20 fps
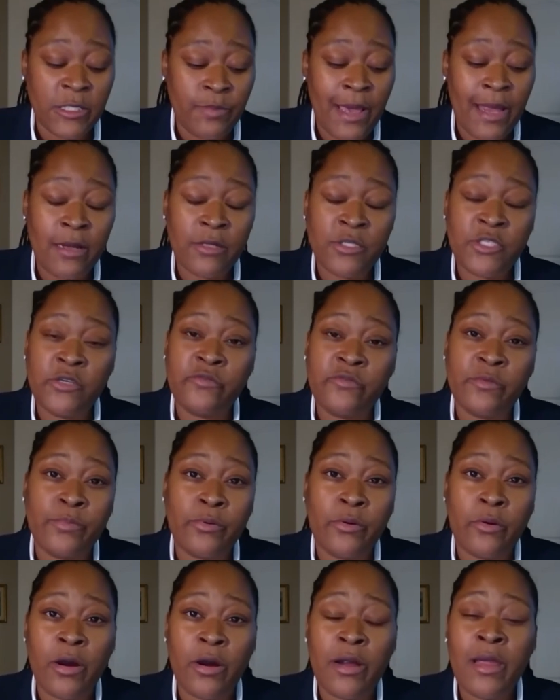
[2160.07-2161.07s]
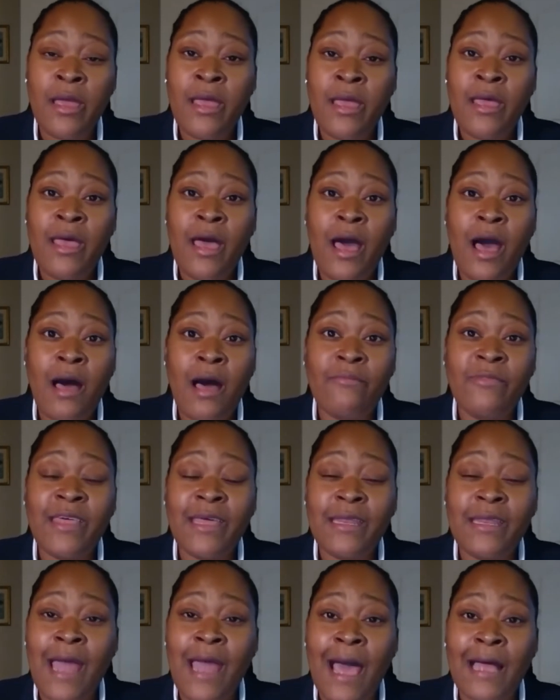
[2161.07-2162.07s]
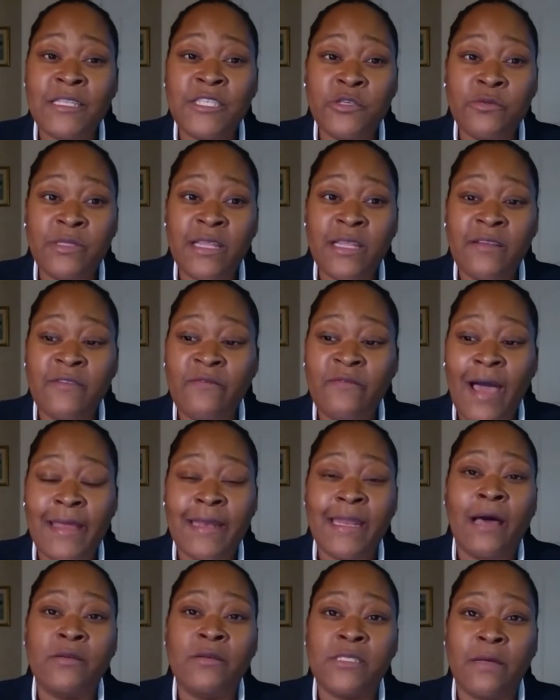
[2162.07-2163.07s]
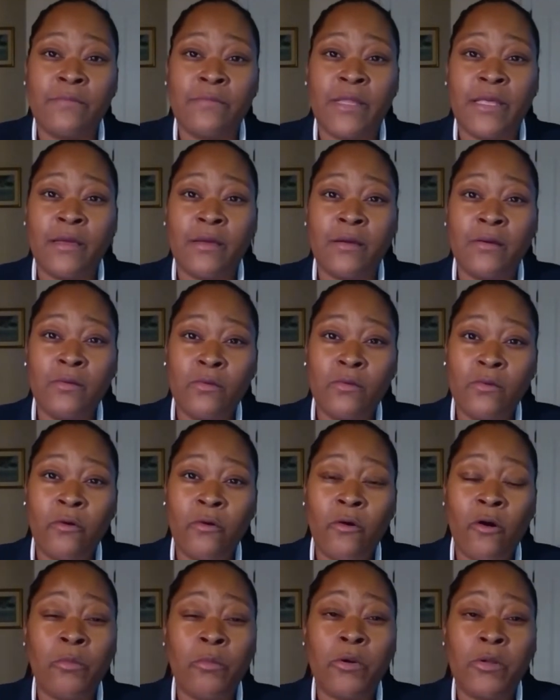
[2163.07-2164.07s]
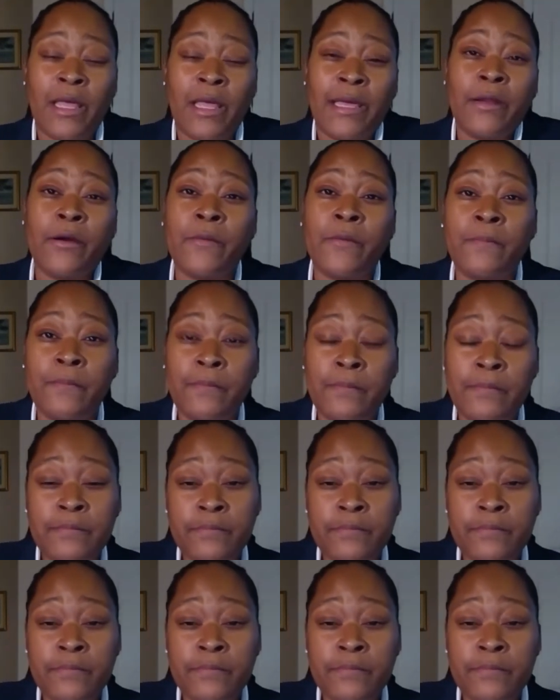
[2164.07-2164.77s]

it's better to report than not to, and then find out something horrible later.